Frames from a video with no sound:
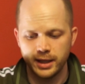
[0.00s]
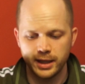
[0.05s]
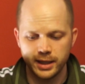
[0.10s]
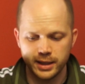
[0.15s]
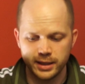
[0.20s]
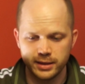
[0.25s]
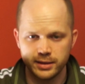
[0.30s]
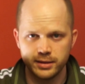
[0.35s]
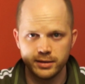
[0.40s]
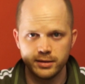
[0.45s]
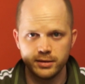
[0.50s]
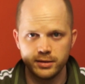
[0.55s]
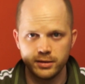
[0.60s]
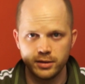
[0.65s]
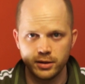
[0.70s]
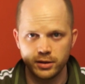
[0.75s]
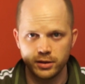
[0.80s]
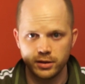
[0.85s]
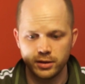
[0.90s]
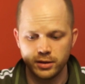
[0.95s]
and
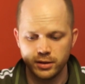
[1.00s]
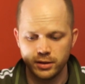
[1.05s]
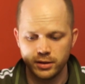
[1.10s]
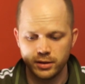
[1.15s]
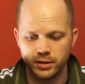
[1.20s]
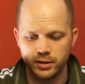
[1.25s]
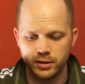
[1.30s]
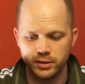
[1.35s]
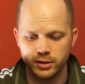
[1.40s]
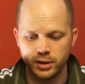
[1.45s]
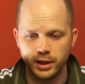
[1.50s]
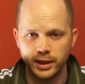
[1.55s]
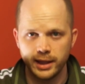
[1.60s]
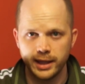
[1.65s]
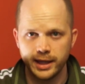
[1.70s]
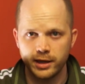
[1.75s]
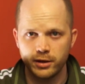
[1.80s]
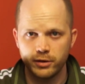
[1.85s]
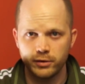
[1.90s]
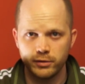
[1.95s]
the
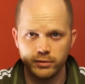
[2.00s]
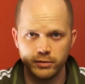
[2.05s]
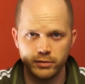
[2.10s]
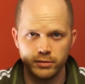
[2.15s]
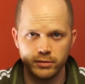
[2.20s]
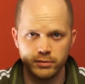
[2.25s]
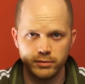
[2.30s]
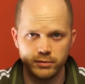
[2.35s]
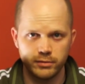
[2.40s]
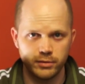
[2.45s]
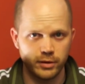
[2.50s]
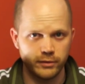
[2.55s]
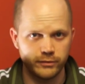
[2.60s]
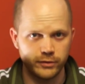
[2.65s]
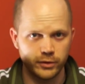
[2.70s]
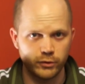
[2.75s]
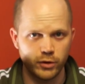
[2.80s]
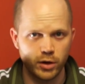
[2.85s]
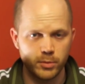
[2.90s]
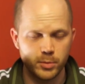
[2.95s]
lair of
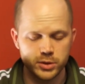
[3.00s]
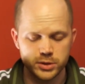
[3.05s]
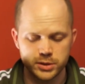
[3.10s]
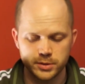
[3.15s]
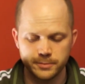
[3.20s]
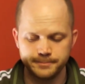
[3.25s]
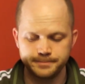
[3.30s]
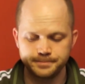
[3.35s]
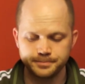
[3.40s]
the grubbers